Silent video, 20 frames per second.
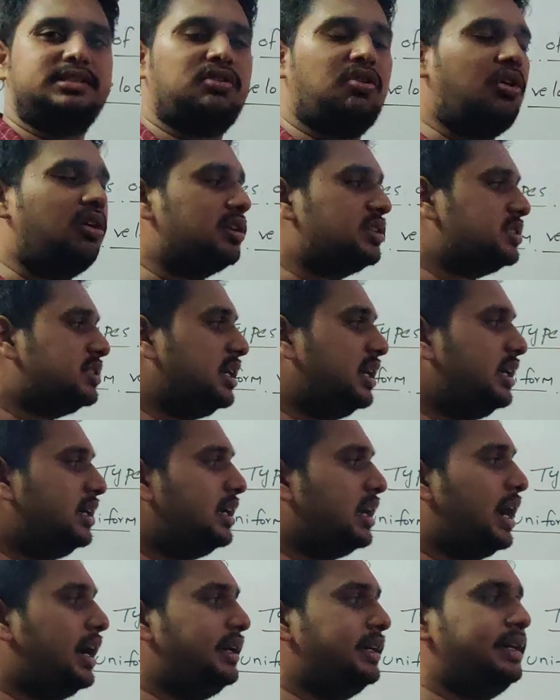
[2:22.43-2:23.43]
is
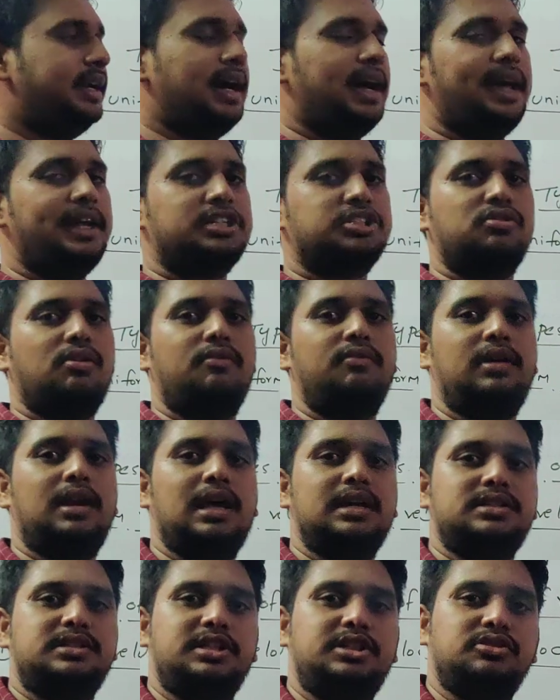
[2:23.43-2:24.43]
constant and direction of
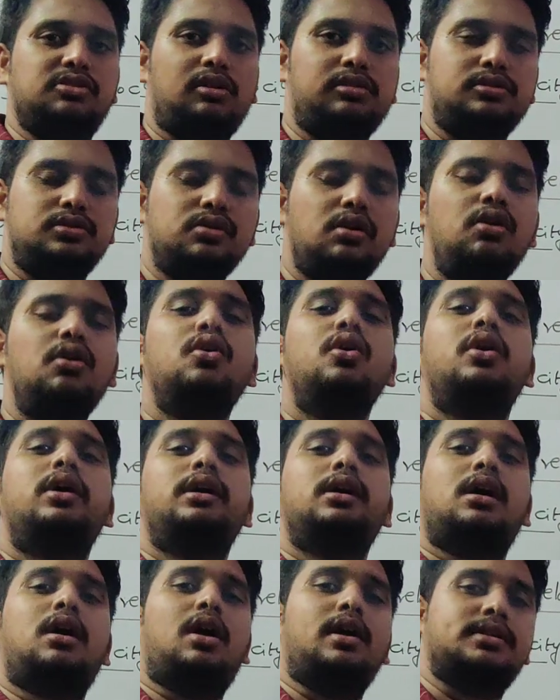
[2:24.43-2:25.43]
velocity is also
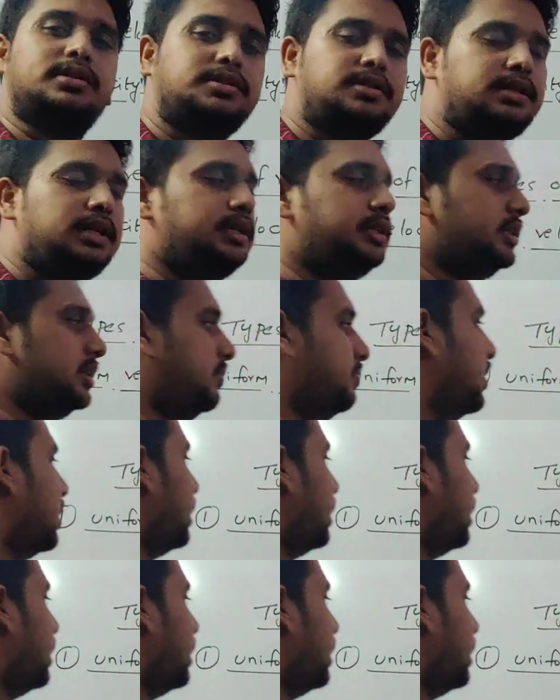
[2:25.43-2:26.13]
constant.